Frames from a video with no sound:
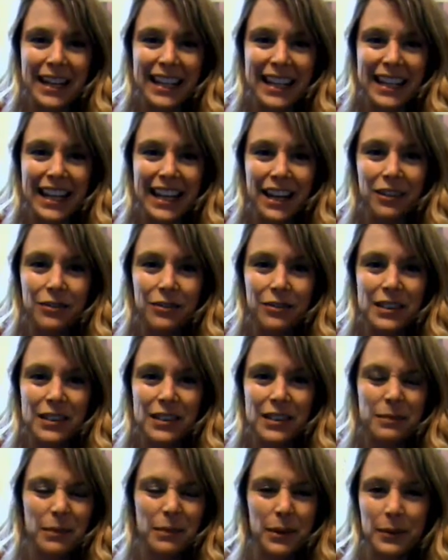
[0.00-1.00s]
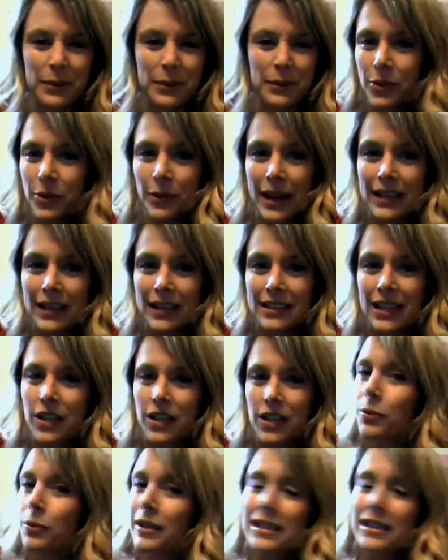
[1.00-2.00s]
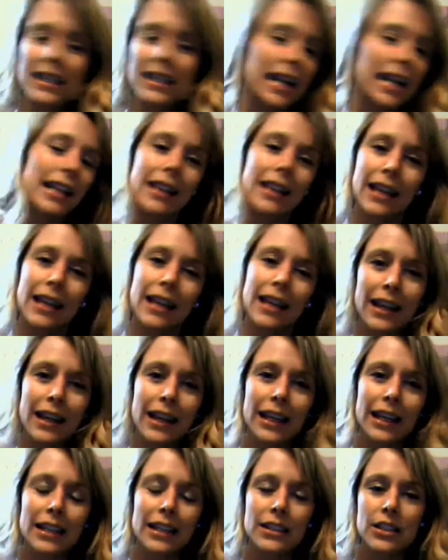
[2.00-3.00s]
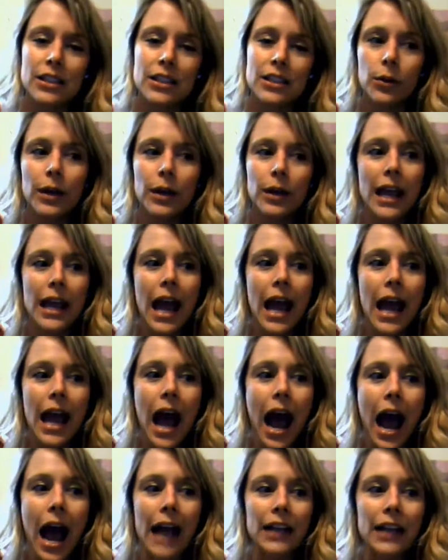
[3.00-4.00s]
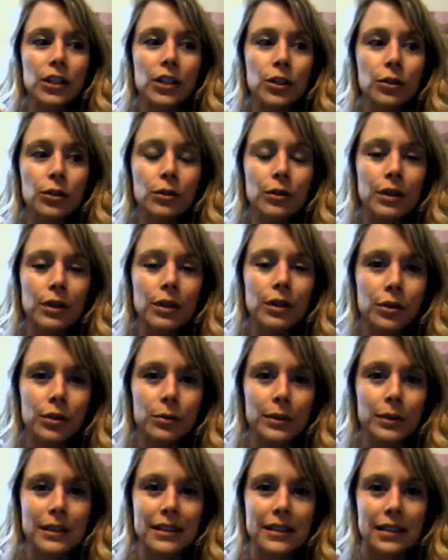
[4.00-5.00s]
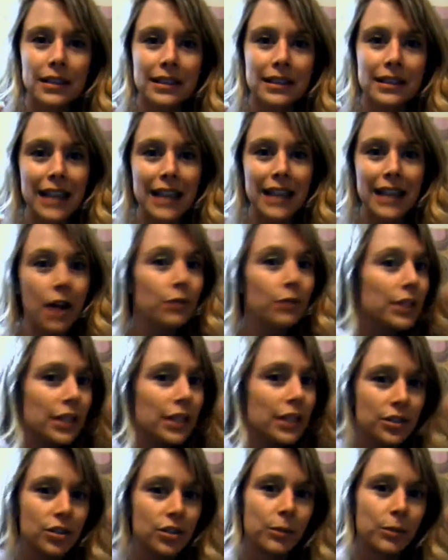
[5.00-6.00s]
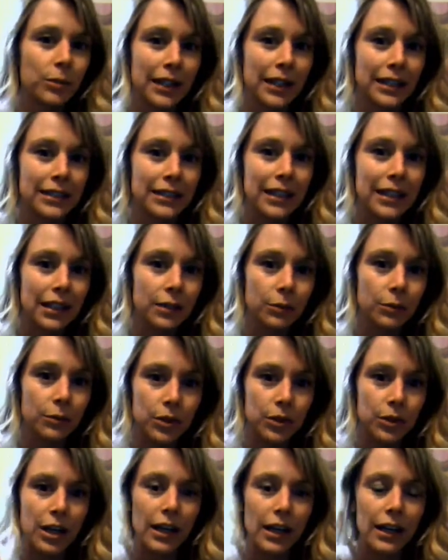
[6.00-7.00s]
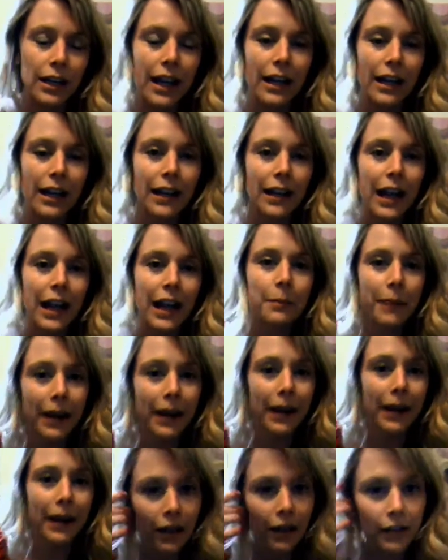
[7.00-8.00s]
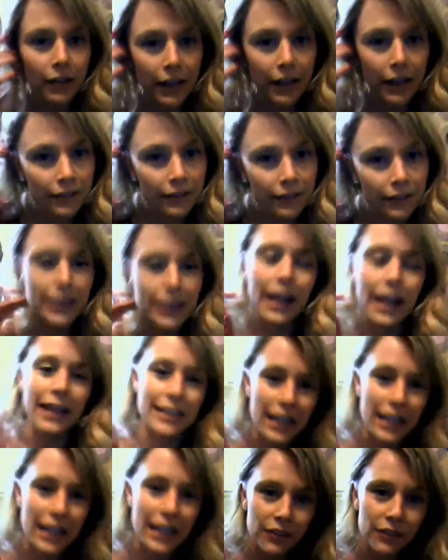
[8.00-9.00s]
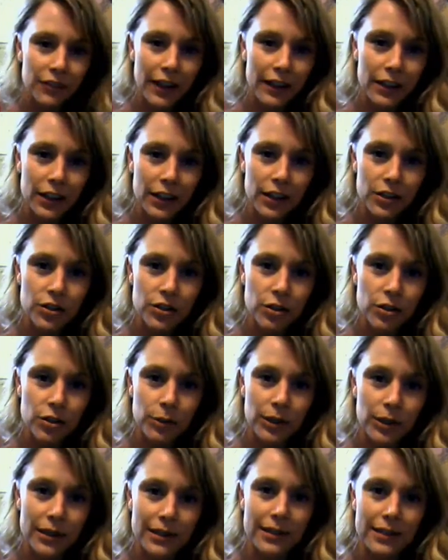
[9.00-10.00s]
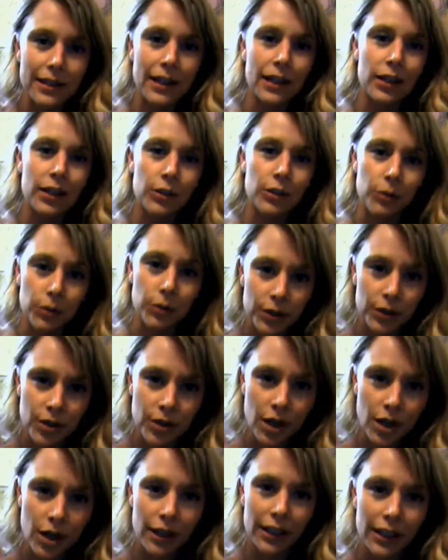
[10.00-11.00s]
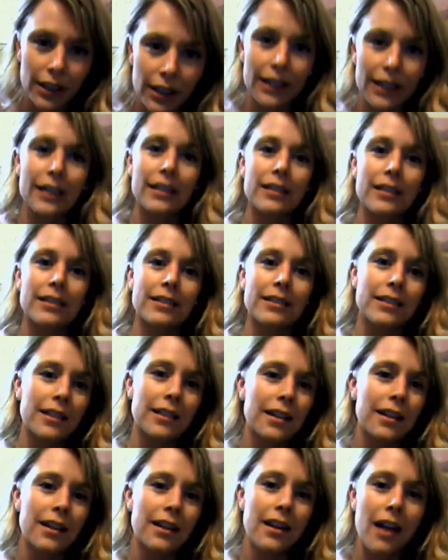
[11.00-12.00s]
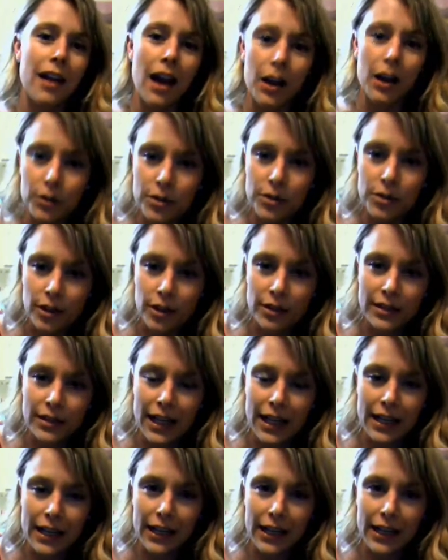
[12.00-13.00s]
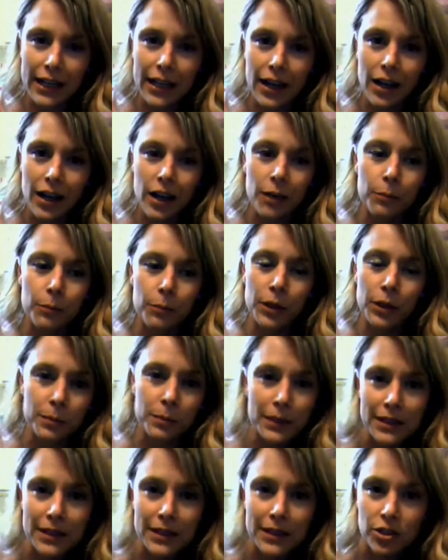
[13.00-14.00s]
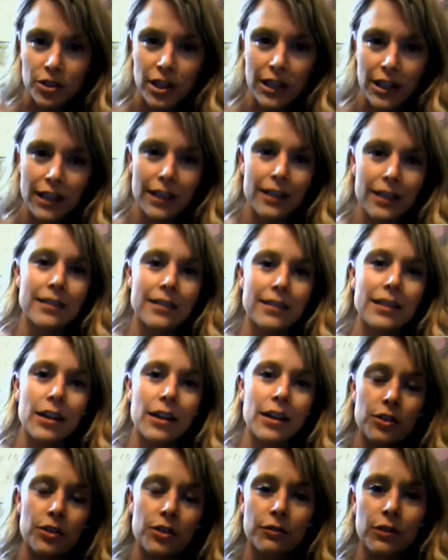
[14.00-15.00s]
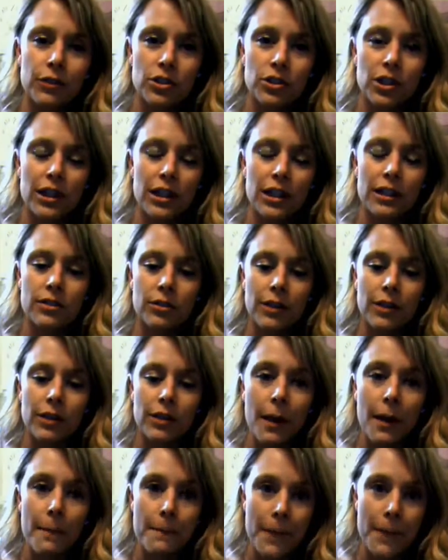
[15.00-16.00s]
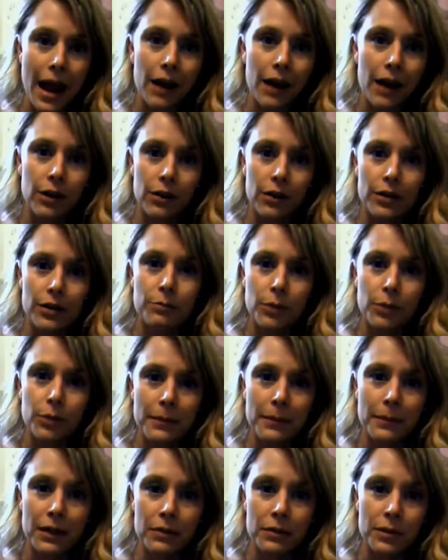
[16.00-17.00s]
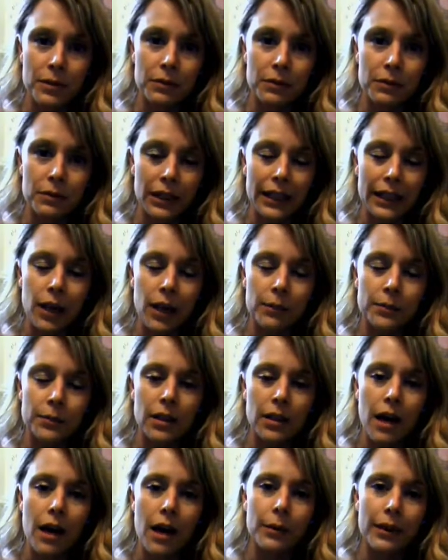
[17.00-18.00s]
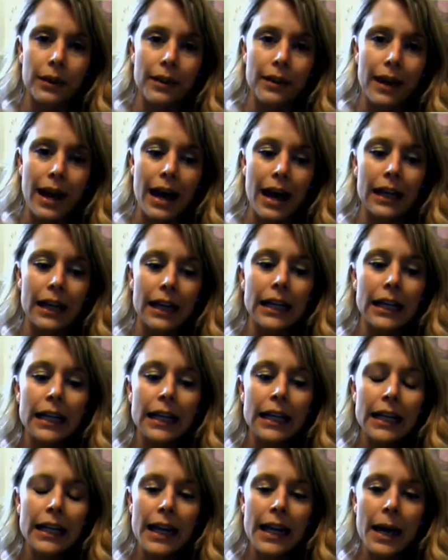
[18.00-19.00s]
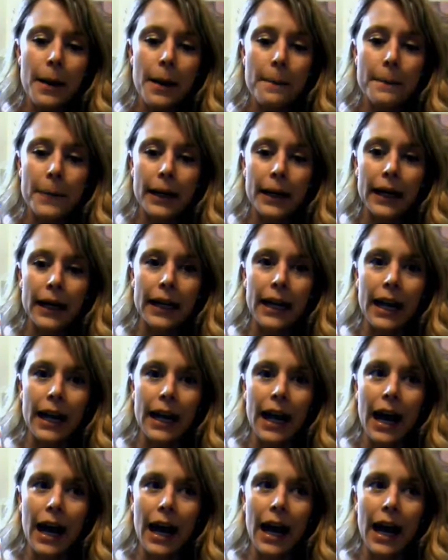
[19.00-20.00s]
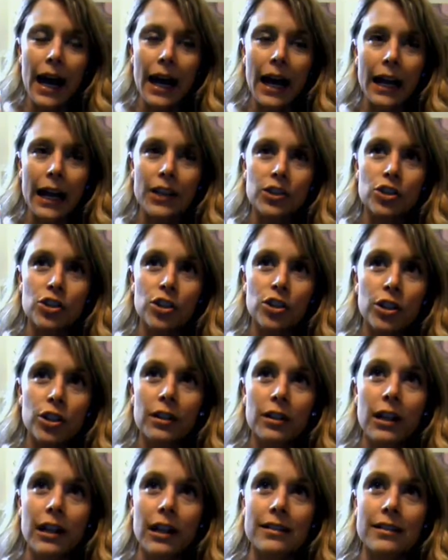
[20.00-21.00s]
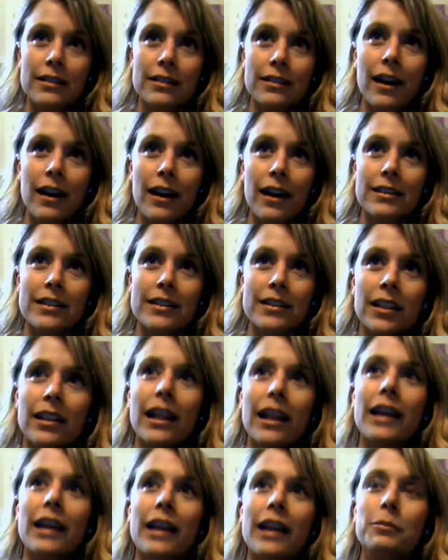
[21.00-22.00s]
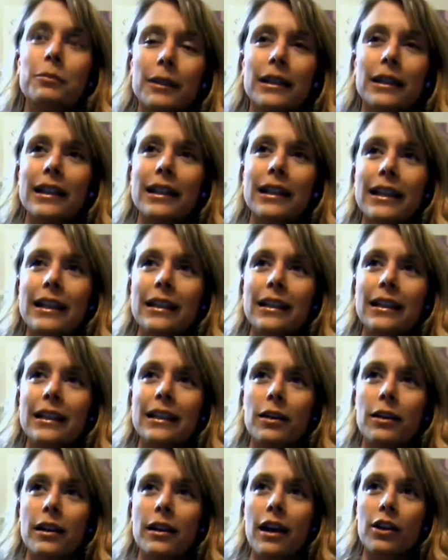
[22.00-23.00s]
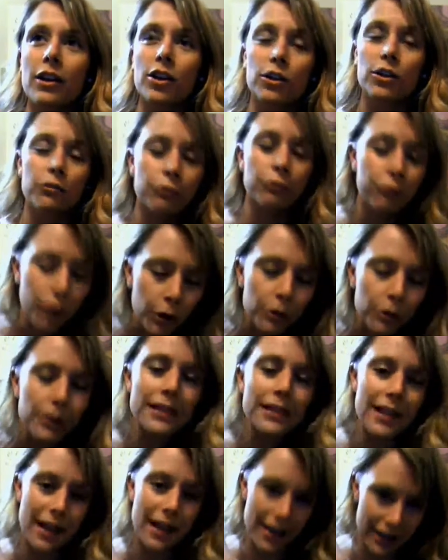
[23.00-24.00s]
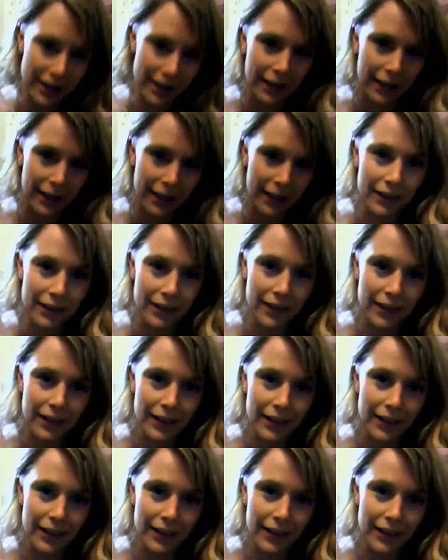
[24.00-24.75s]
a gift, but with no waste. And there wasn't anything like it. So I knew that there was a sound consumer insight, which I had a lot of background on identifying the consumer insight, who your target is, how you start setting it up, what your positioning is, how you're differentiated. So that background in brand management really helped a lot with that. But it took until I really could focus on it.